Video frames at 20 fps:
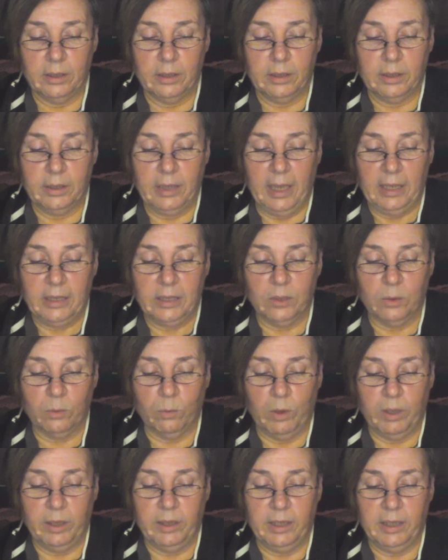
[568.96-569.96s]
that's the
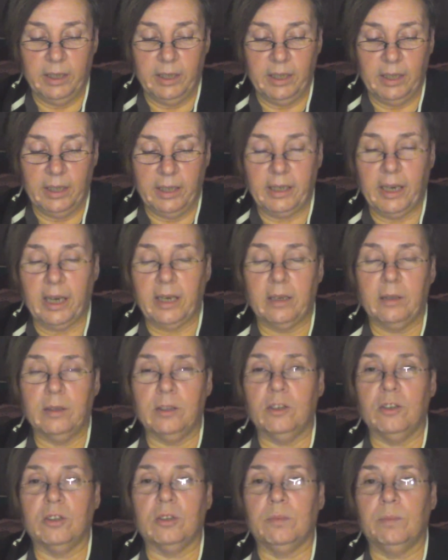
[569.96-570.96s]
one thing, like, I
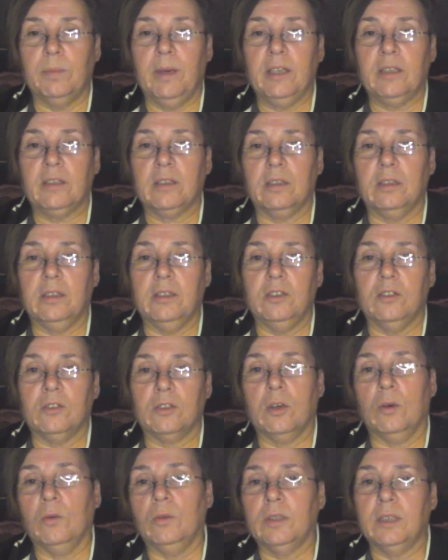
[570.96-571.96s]
can just basically just
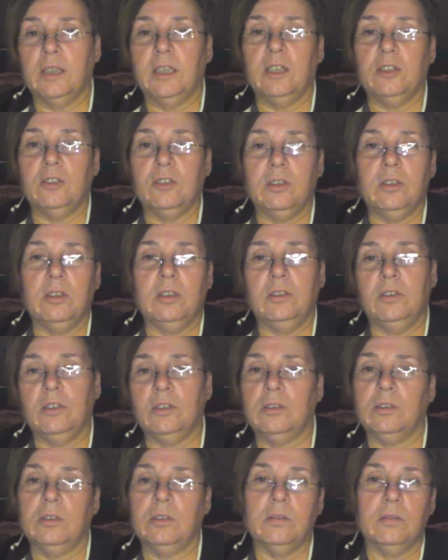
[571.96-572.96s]
go in the kitchen and
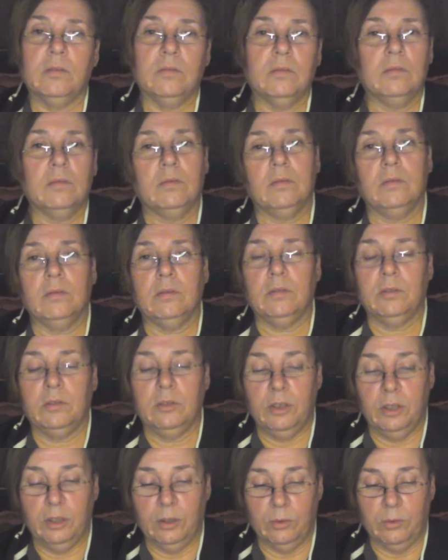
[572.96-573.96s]
just
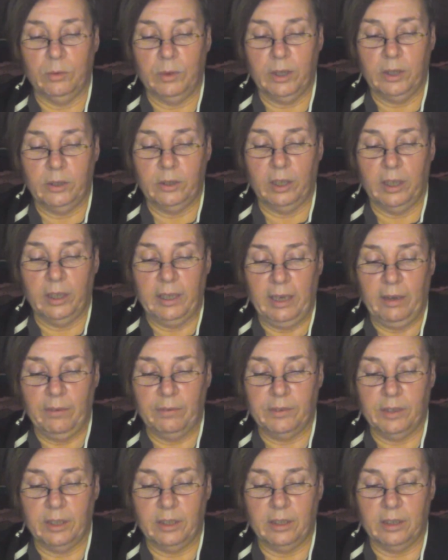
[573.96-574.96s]
do and not
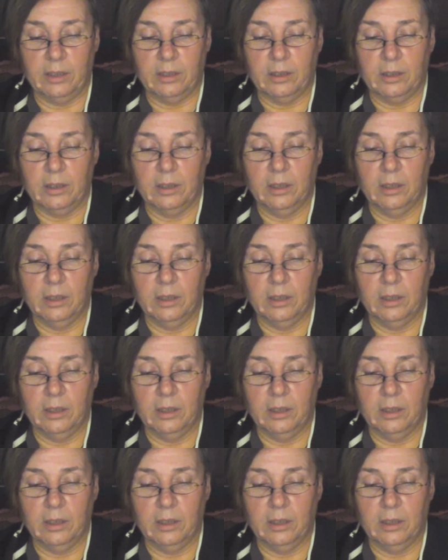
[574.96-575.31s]
have to,